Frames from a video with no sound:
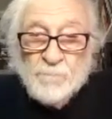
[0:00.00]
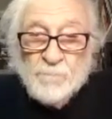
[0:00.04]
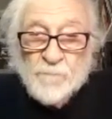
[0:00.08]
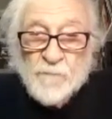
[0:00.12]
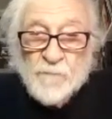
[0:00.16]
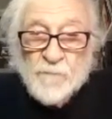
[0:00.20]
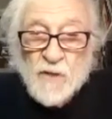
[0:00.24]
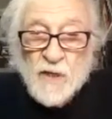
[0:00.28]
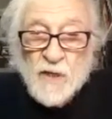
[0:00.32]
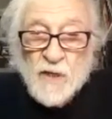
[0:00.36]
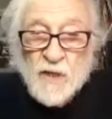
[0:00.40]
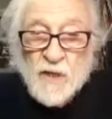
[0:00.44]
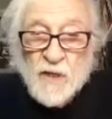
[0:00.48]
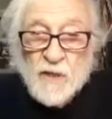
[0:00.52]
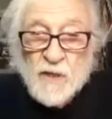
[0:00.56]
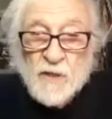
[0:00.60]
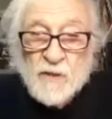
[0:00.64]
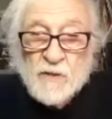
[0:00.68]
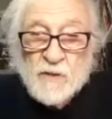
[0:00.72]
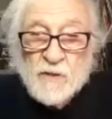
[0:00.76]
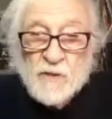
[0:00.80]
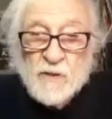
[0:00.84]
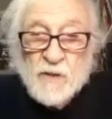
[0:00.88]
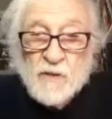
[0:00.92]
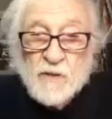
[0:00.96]

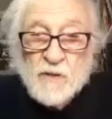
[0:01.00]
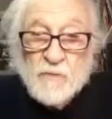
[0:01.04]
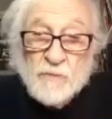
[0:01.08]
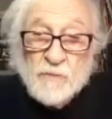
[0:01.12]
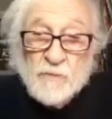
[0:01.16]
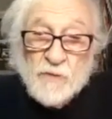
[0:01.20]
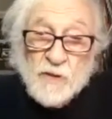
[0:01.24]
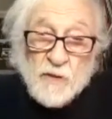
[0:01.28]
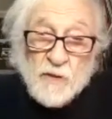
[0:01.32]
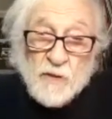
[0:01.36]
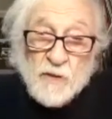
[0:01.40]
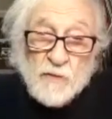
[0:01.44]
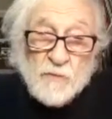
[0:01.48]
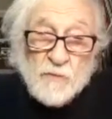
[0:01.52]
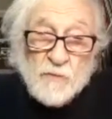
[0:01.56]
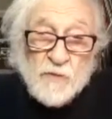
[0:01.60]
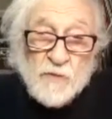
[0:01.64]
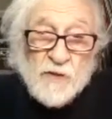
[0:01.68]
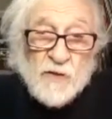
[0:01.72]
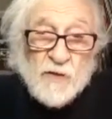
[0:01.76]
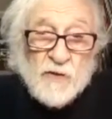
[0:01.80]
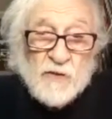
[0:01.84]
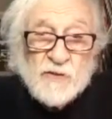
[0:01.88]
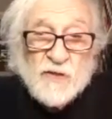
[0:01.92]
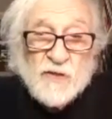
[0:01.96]
And me
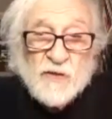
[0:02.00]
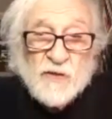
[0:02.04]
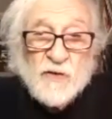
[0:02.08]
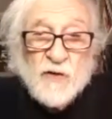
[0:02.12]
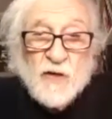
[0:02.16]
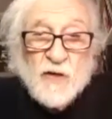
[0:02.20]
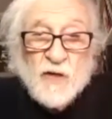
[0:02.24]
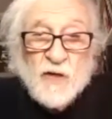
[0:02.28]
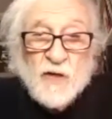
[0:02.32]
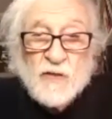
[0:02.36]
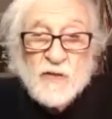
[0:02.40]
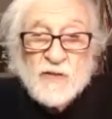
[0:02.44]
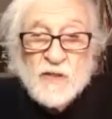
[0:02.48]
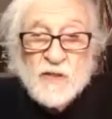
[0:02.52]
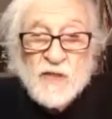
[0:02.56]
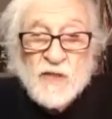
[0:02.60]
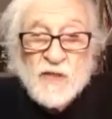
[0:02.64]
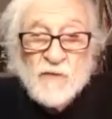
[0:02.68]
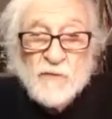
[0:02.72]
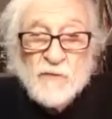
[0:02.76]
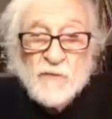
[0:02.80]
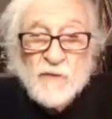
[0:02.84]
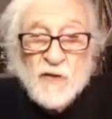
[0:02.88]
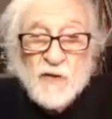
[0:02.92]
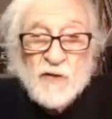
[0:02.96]
also.
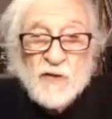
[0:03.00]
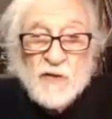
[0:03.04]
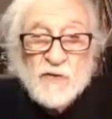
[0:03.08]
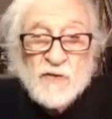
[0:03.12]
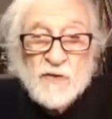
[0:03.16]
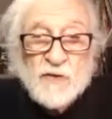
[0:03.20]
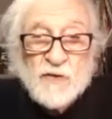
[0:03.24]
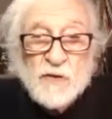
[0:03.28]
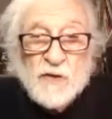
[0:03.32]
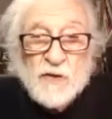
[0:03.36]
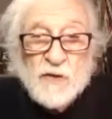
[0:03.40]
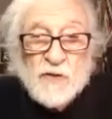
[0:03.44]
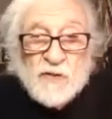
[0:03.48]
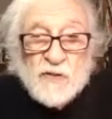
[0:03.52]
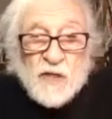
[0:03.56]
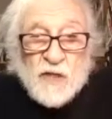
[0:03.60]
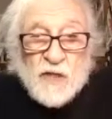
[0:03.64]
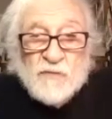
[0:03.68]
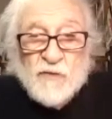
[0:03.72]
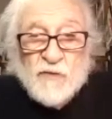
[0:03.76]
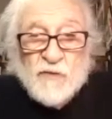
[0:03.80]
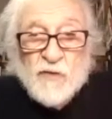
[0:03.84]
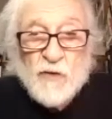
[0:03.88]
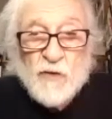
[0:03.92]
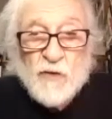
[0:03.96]
Several other theaters that
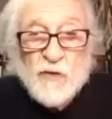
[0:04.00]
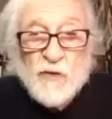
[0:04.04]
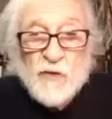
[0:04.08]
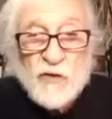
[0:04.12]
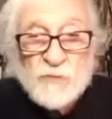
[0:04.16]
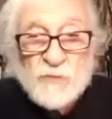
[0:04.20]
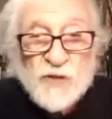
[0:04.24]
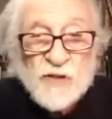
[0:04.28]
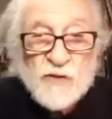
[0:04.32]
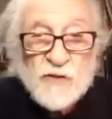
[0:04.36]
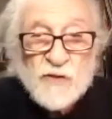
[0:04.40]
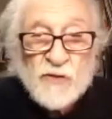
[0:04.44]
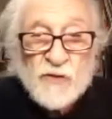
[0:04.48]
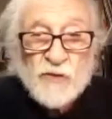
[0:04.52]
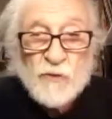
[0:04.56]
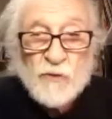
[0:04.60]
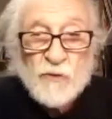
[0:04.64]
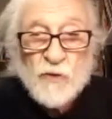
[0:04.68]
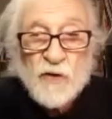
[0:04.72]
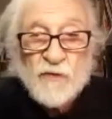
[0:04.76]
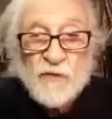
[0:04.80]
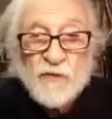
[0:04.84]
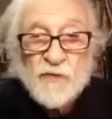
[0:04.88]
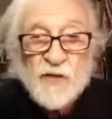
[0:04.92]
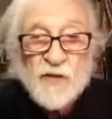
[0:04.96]
called me to do
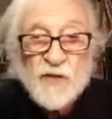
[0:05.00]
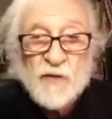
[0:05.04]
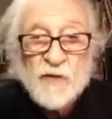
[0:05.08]
work for them.